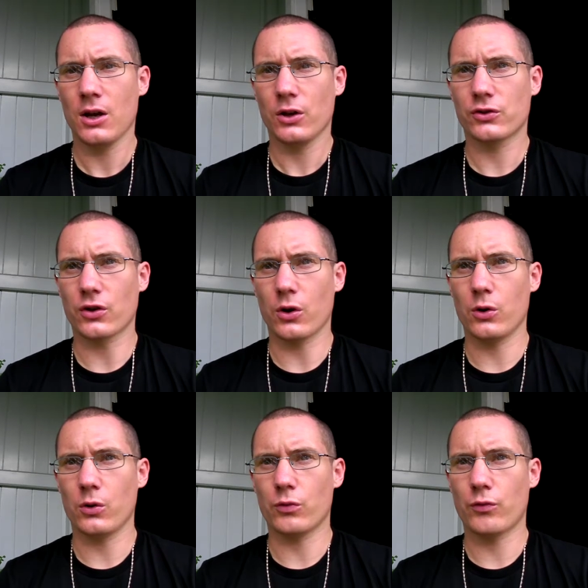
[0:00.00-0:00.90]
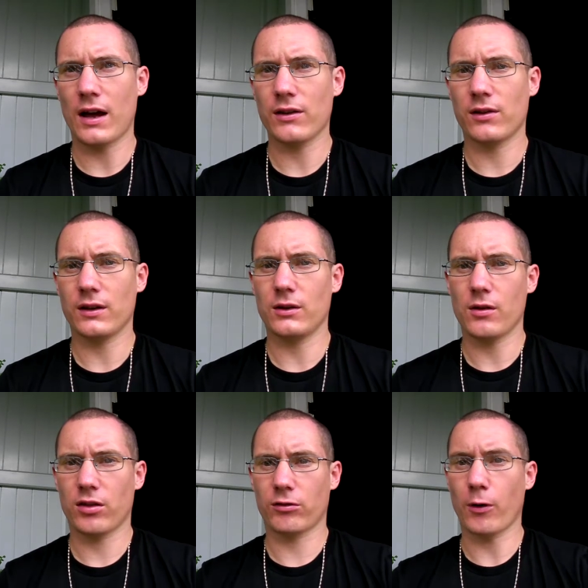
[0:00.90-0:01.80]
So rather than
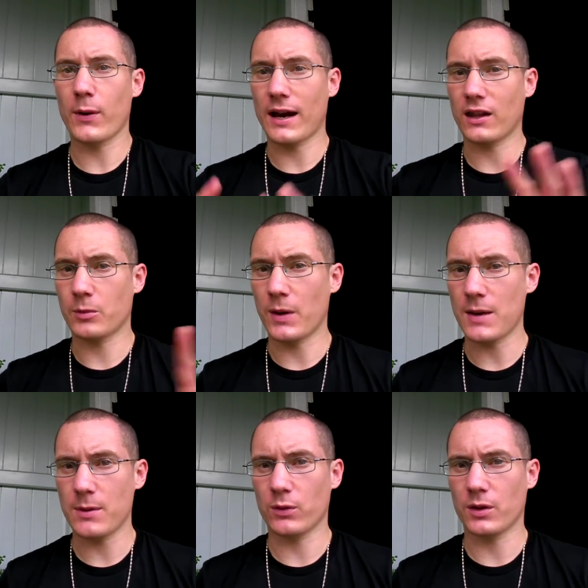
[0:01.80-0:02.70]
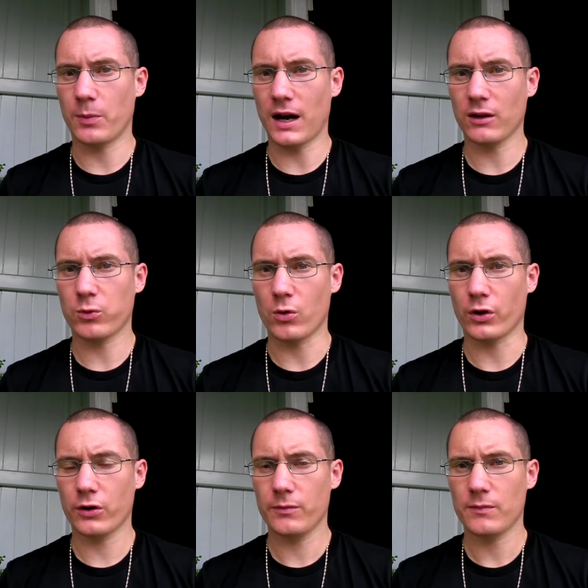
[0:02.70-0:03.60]
throwing out the baby with the
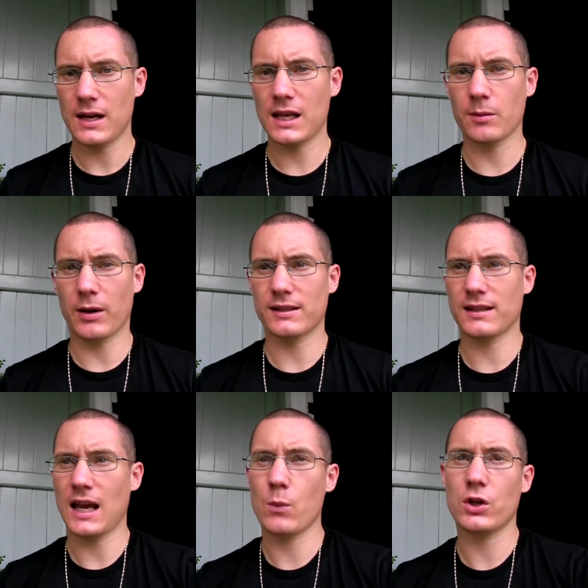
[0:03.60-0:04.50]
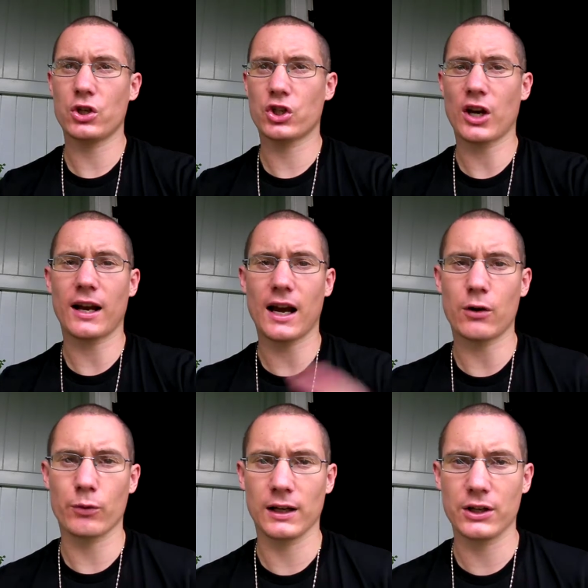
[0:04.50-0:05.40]
bathwater, either by saying we should chuck
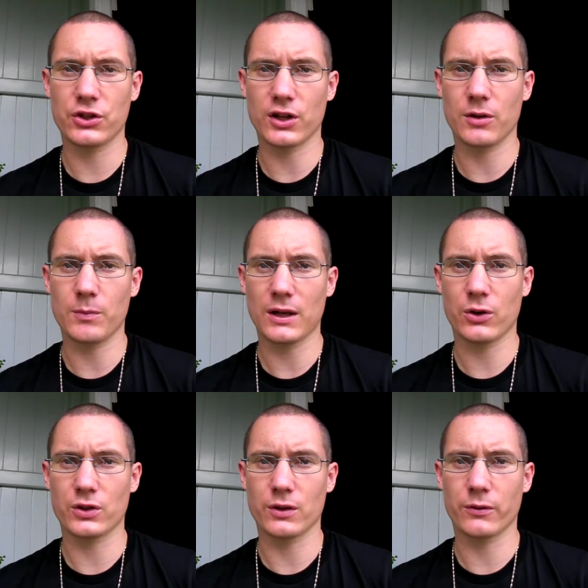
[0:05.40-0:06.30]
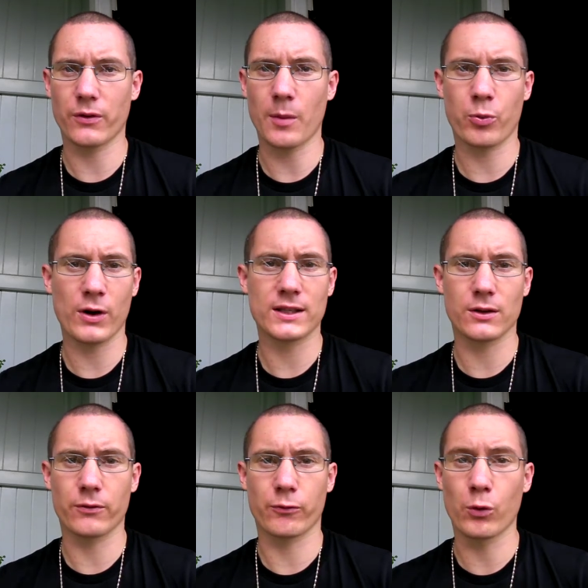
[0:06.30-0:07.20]
out religion because of
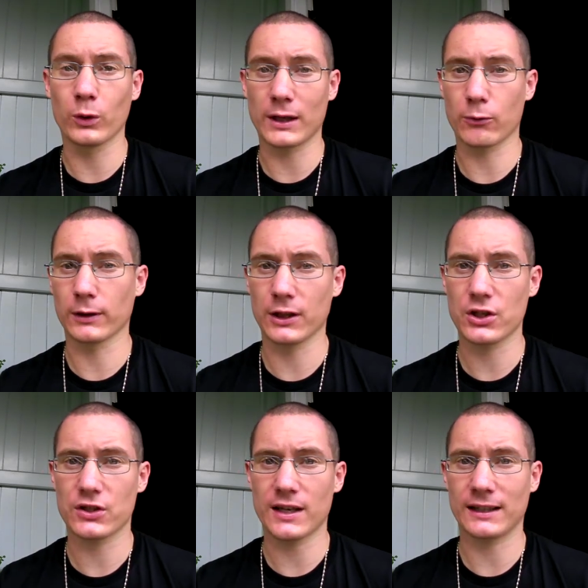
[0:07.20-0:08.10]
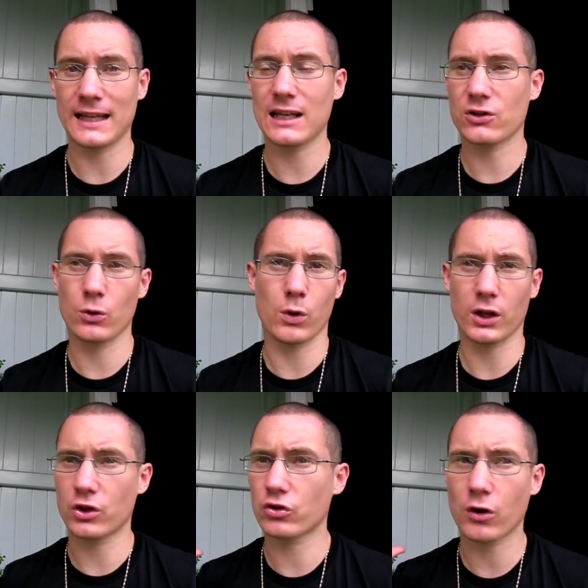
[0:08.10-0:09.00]
oppressive, ruling religious elites who want
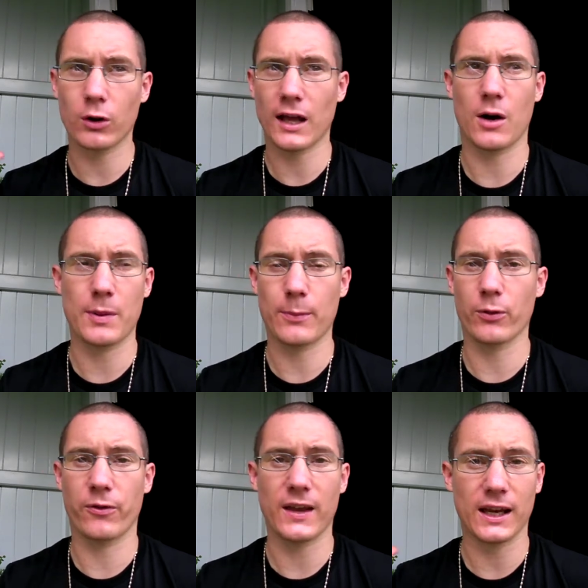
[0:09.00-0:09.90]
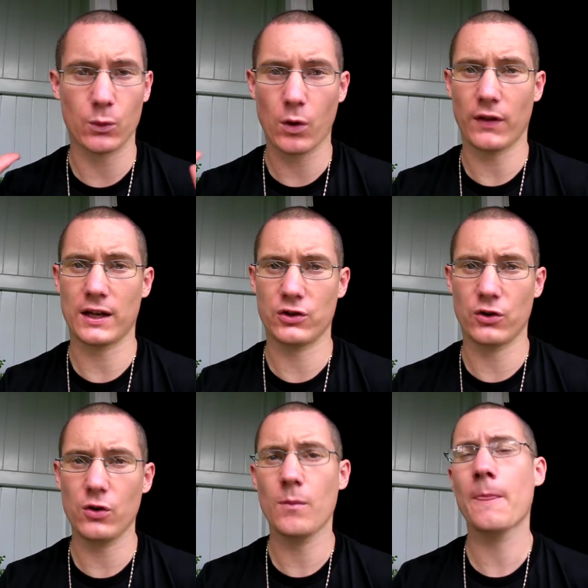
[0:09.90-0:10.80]
to control how people think and what they do,